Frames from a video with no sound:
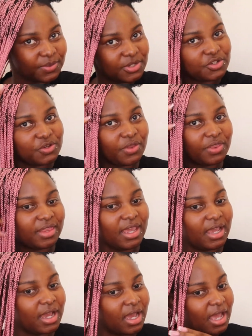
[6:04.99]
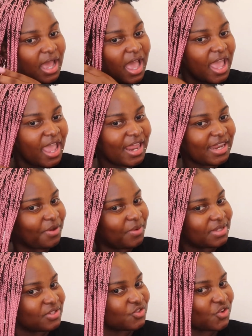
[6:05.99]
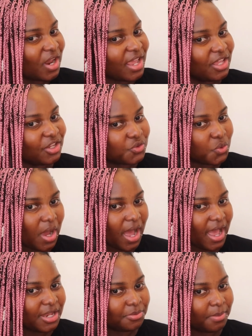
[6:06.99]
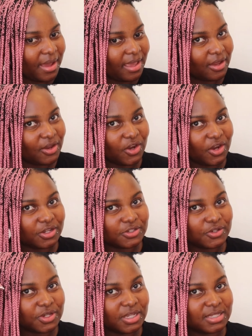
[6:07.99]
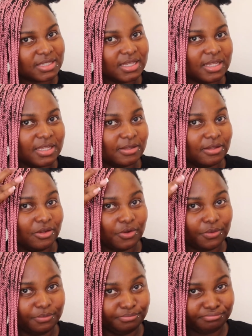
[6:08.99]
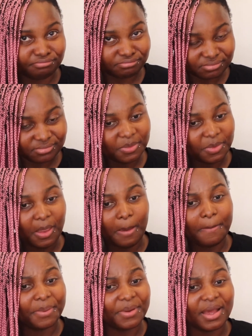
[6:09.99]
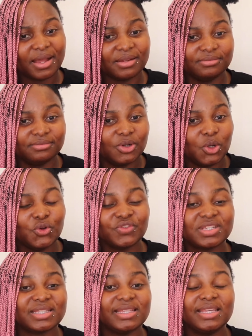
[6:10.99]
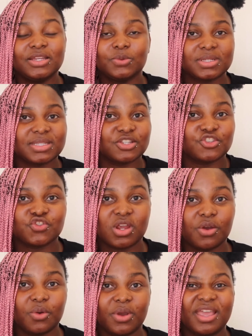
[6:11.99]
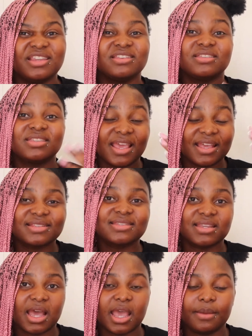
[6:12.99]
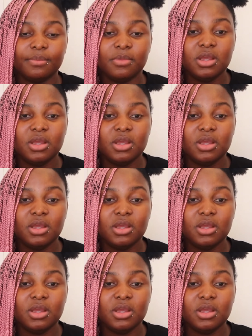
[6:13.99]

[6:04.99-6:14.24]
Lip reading: What do you all think? And I was trying to hide my hair, as you can see, you know, but obviously it was a struggle and it takes time.